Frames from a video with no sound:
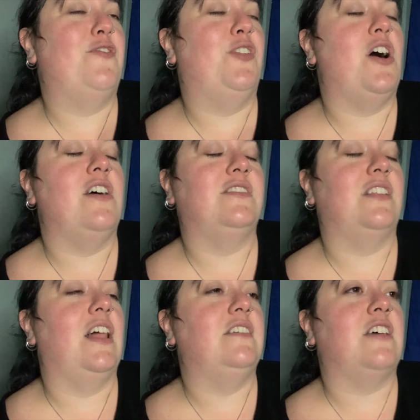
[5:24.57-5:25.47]
vlogs the
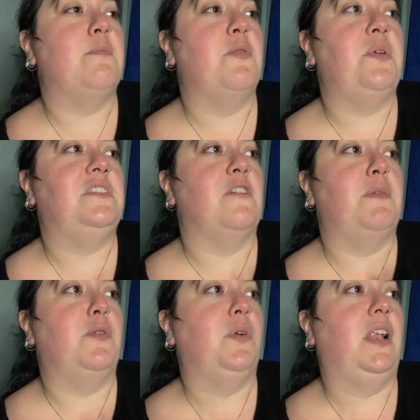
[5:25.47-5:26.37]
last couple weeks have
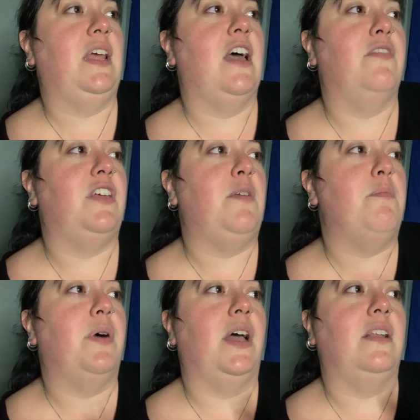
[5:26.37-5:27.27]
been really heavy,
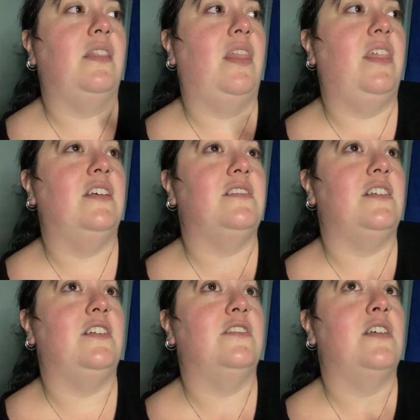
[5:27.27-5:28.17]
but this
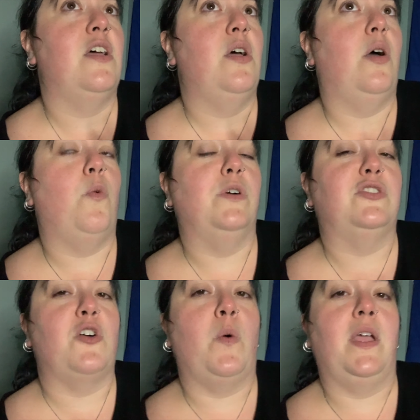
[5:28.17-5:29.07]
is what's
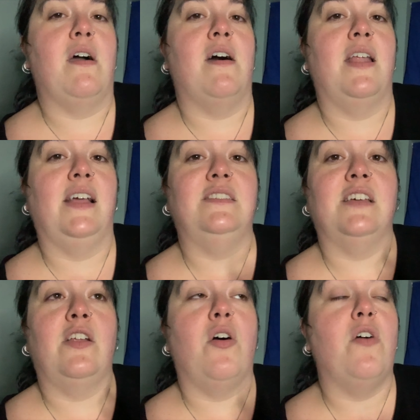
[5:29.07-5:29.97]
going on. I
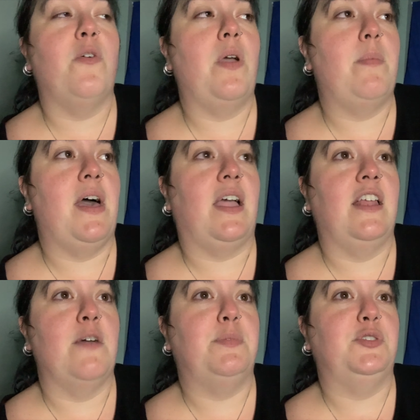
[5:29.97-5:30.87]
said all the way back in
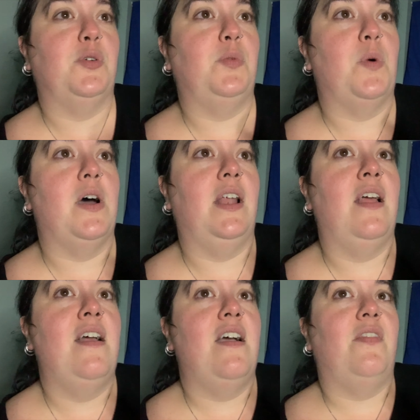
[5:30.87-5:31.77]
episode one
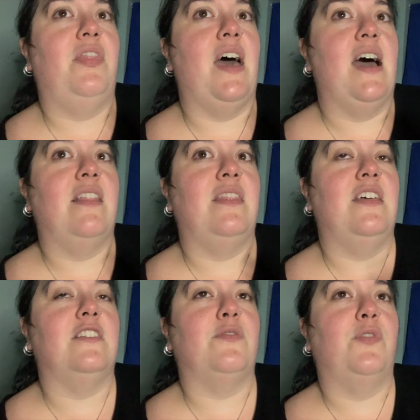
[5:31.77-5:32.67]
that
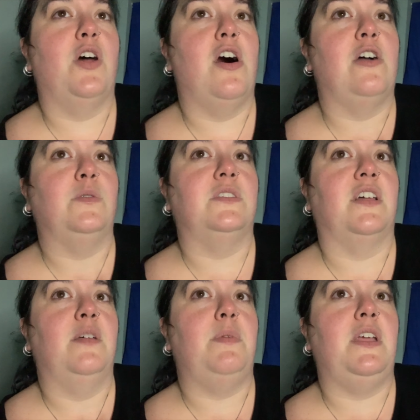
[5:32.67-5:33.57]
this vlog was
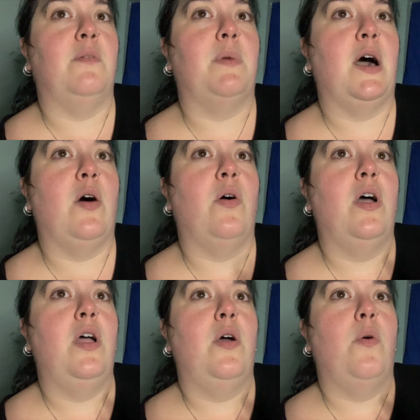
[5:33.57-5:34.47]
gonna be about
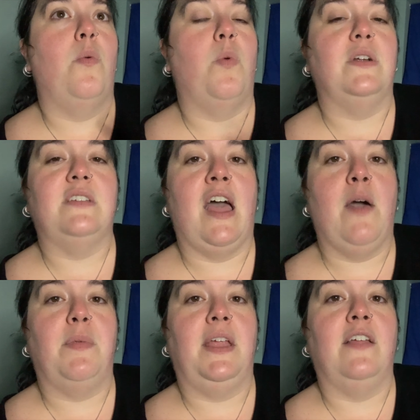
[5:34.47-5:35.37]
what's
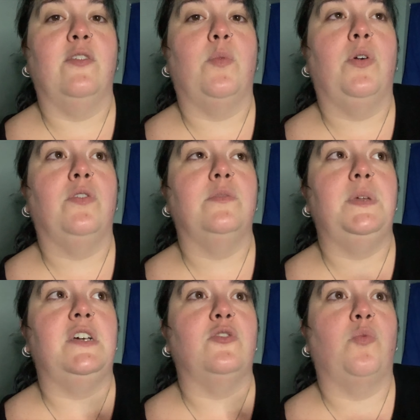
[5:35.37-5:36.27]
happening in the world
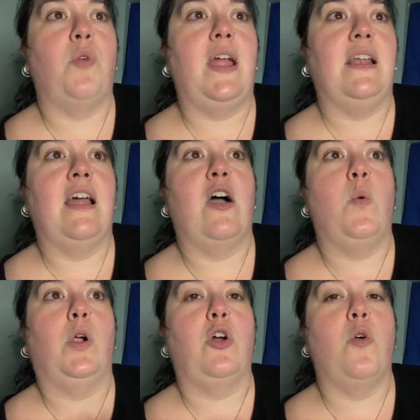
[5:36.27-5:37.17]
because right now
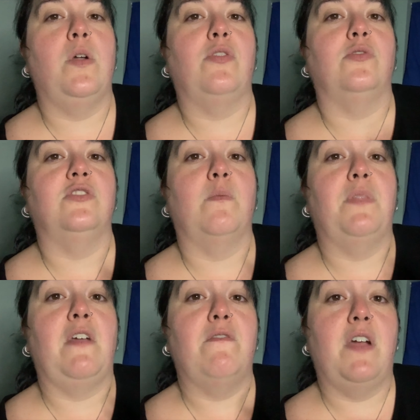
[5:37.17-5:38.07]
we're going through
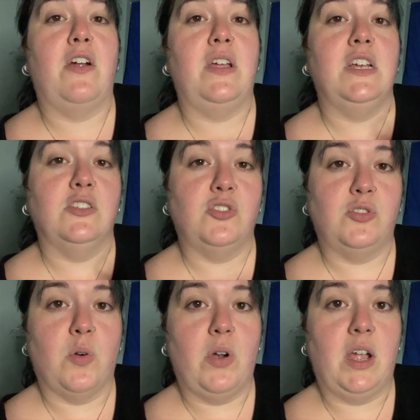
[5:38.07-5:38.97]
something very
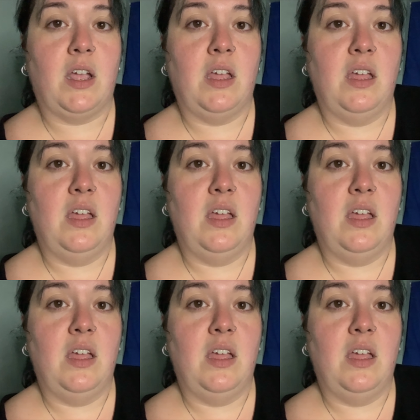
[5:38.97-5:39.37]
historic.